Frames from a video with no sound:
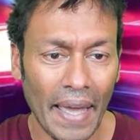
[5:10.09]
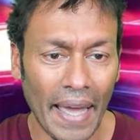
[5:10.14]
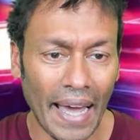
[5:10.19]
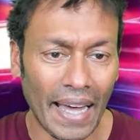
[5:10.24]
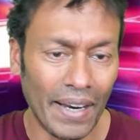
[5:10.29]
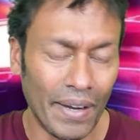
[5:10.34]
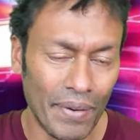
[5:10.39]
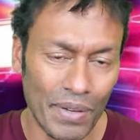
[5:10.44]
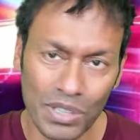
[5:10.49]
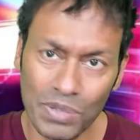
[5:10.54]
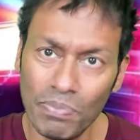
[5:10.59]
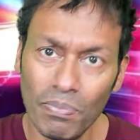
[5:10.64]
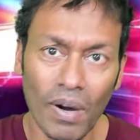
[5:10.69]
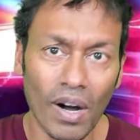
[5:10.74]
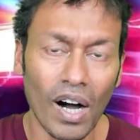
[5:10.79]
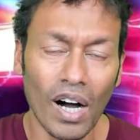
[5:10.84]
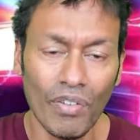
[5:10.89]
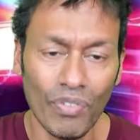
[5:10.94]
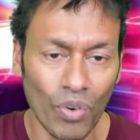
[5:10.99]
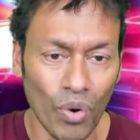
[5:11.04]
I know it's
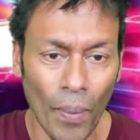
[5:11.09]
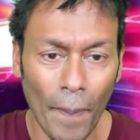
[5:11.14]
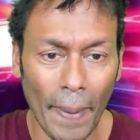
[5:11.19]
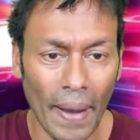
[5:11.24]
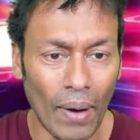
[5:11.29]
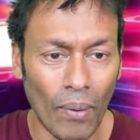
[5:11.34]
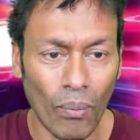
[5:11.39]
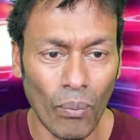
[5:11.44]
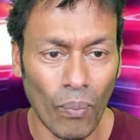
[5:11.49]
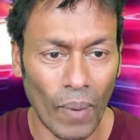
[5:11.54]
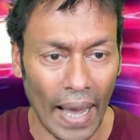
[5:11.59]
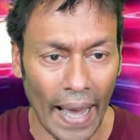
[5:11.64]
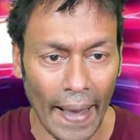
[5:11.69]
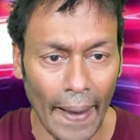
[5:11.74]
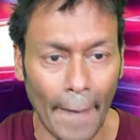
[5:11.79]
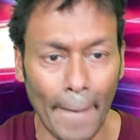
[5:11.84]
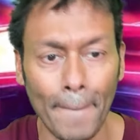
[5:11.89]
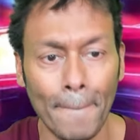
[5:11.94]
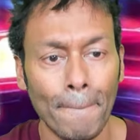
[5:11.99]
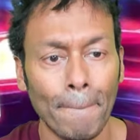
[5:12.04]
Marvel, but
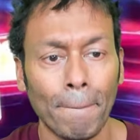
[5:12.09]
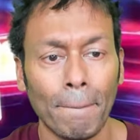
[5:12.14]
wow.